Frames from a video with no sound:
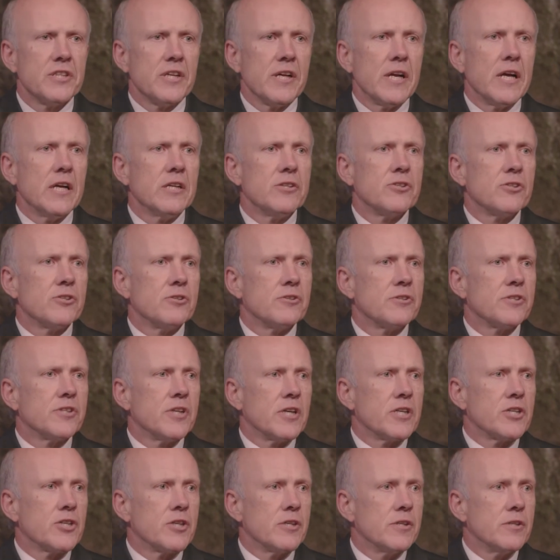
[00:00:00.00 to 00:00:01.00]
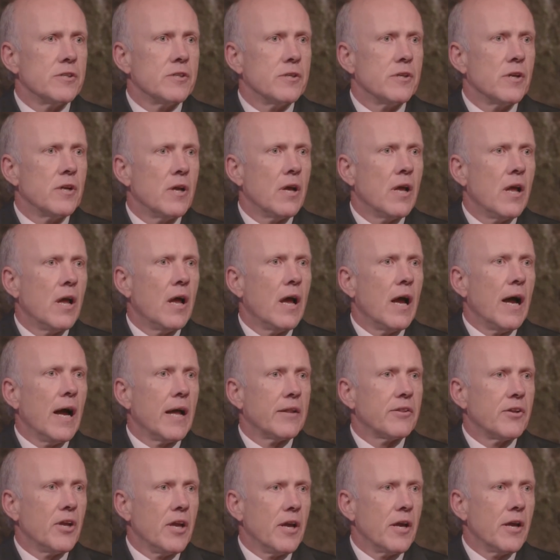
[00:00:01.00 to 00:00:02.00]
and answer session
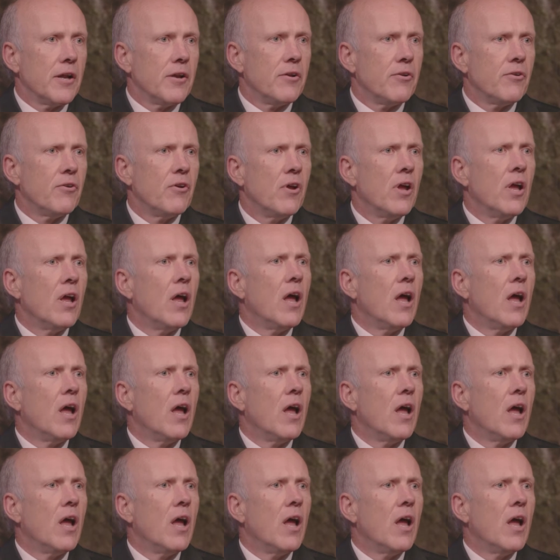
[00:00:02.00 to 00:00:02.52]
at the end,